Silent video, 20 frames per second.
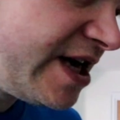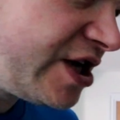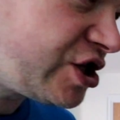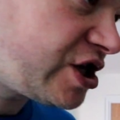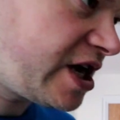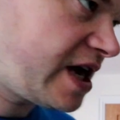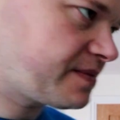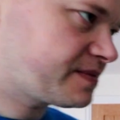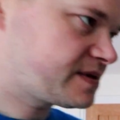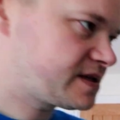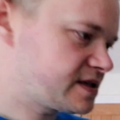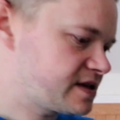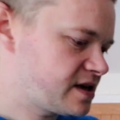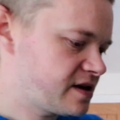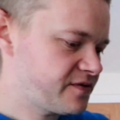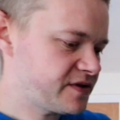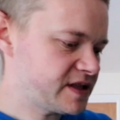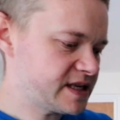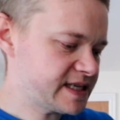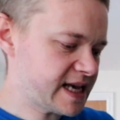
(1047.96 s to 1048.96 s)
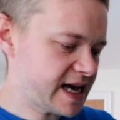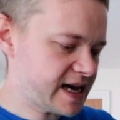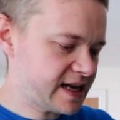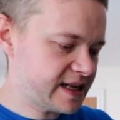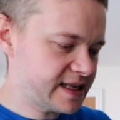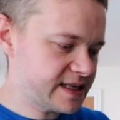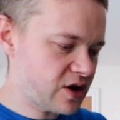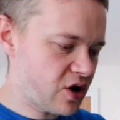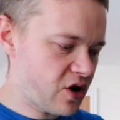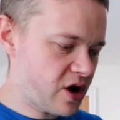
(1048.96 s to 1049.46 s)
chips for the
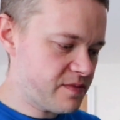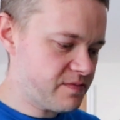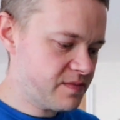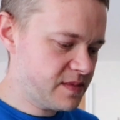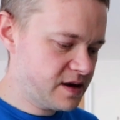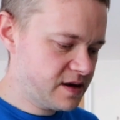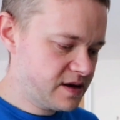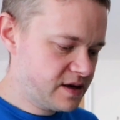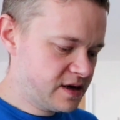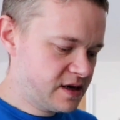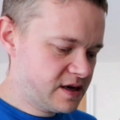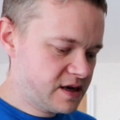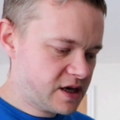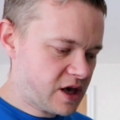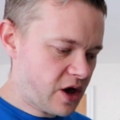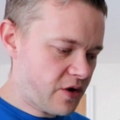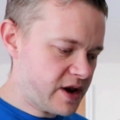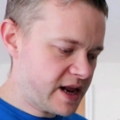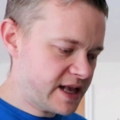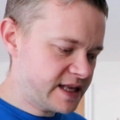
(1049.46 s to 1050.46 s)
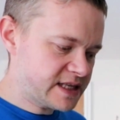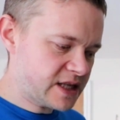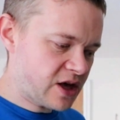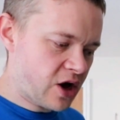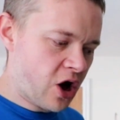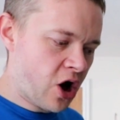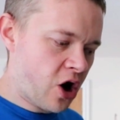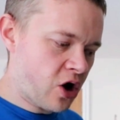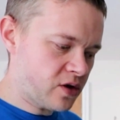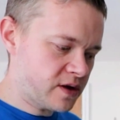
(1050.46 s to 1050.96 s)
second time, going into the
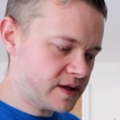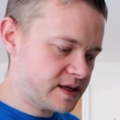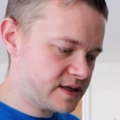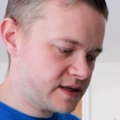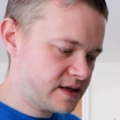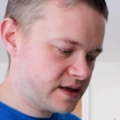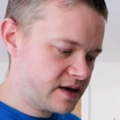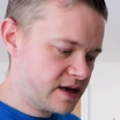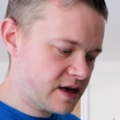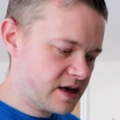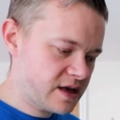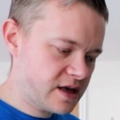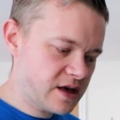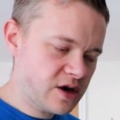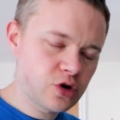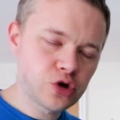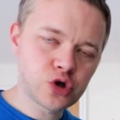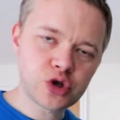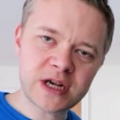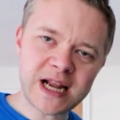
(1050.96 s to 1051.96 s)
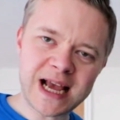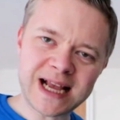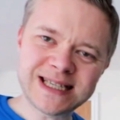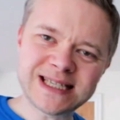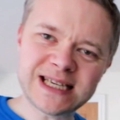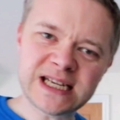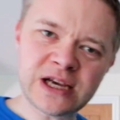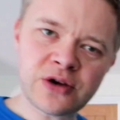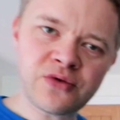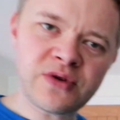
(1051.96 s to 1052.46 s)
hot
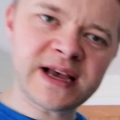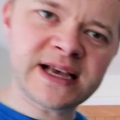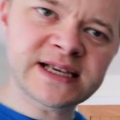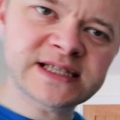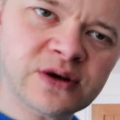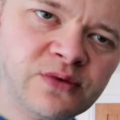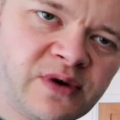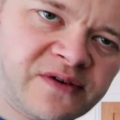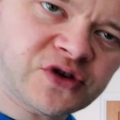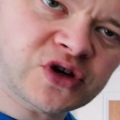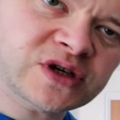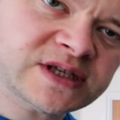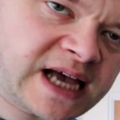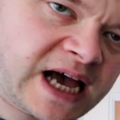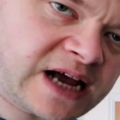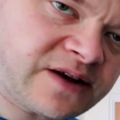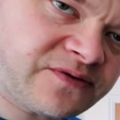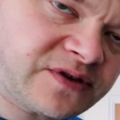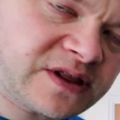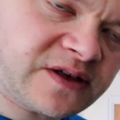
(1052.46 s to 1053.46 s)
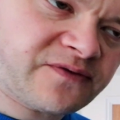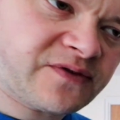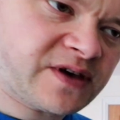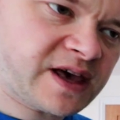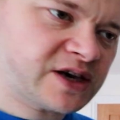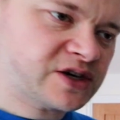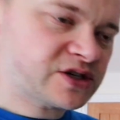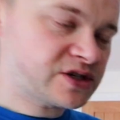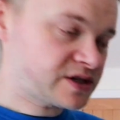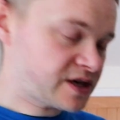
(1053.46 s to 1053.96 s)
180 degrees that we've just had for the
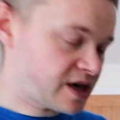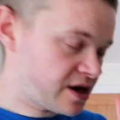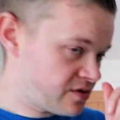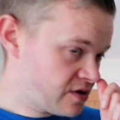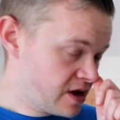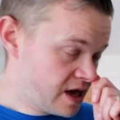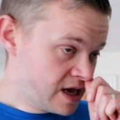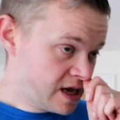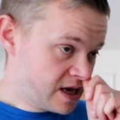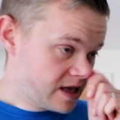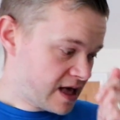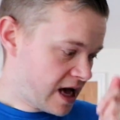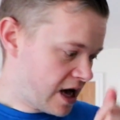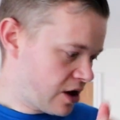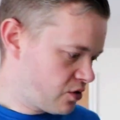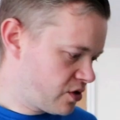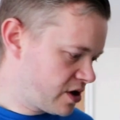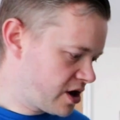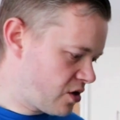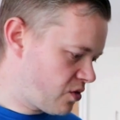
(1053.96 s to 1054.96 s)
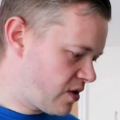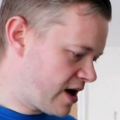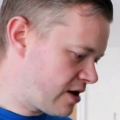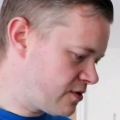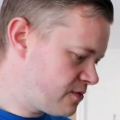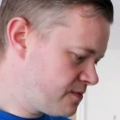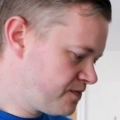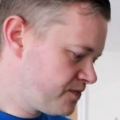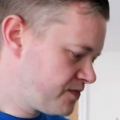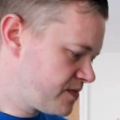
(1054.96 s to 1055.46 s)
fish, so that'll work
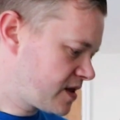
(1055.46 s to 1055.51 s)
well.